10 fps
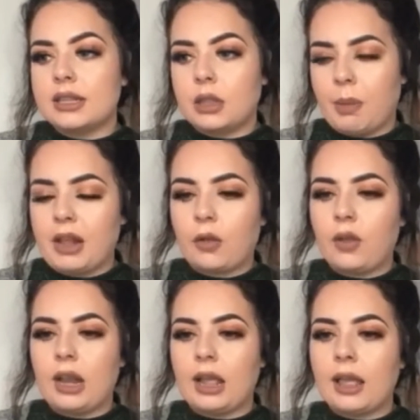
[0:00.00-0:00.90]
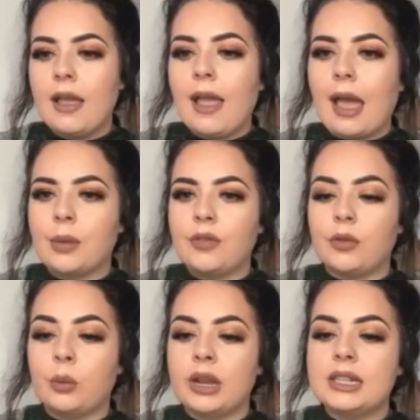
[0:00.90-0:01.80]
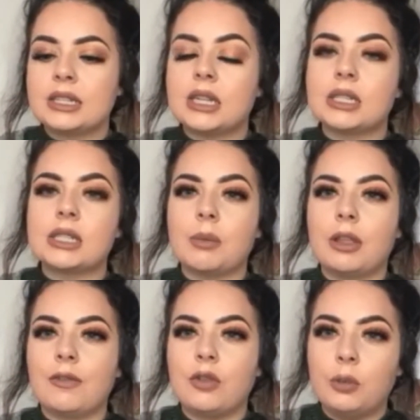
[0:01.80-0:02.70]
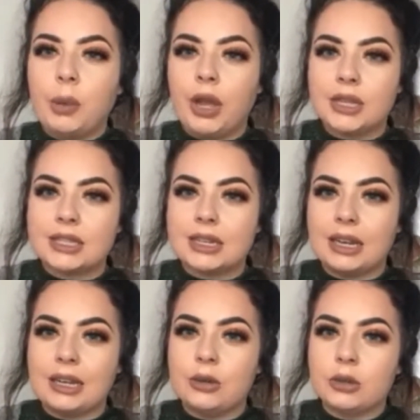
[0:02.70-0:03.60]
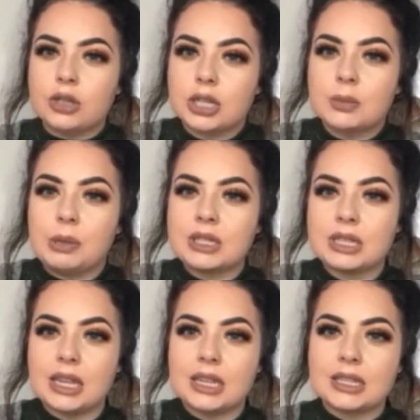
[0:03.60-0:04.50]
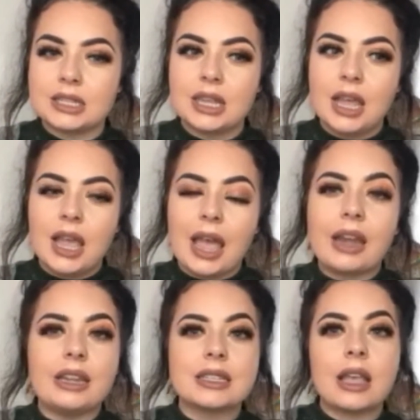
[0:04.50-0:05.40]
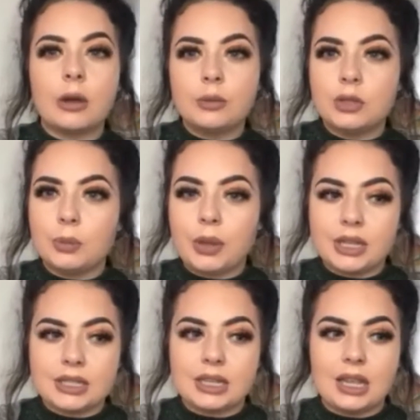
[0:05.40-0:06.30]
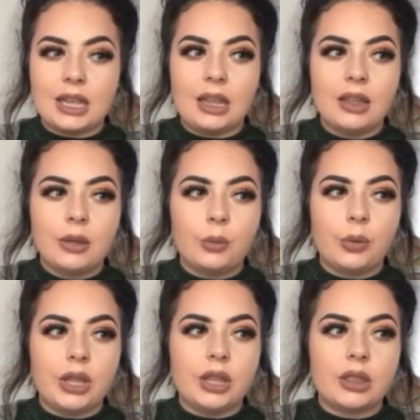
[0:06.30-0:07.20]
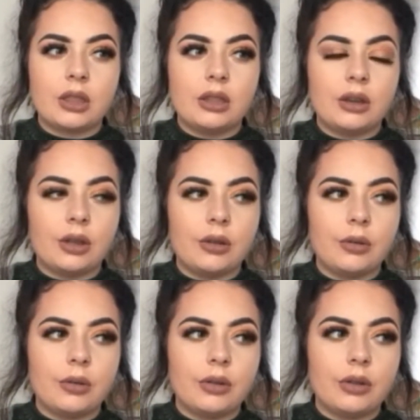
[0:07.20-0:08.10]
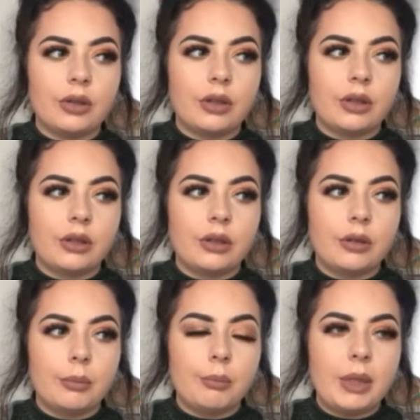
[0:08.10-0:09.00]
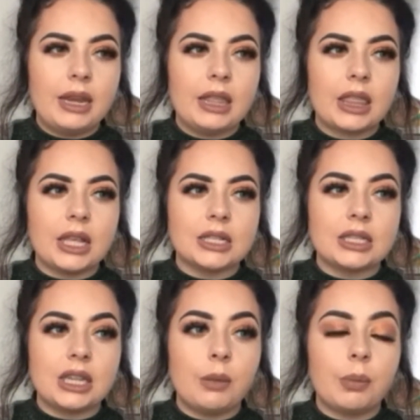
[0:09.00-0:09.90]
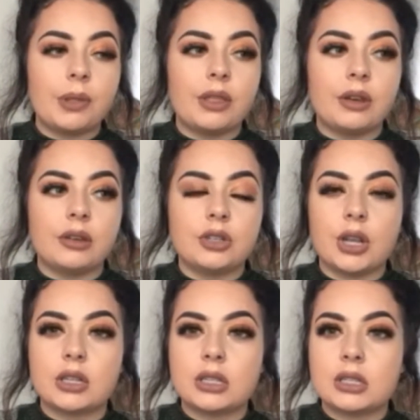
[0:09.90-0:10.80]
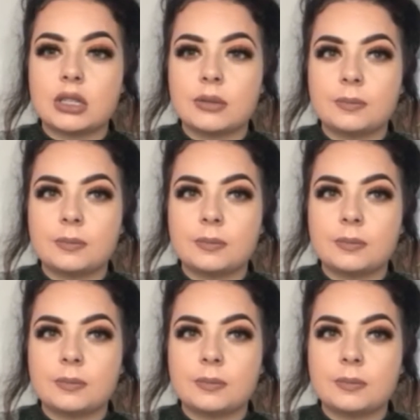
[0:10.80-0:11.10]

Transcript: the best feeling. However, when it's done something for you personally, not just business, and it's helped you personally with, you know, many things deeper than just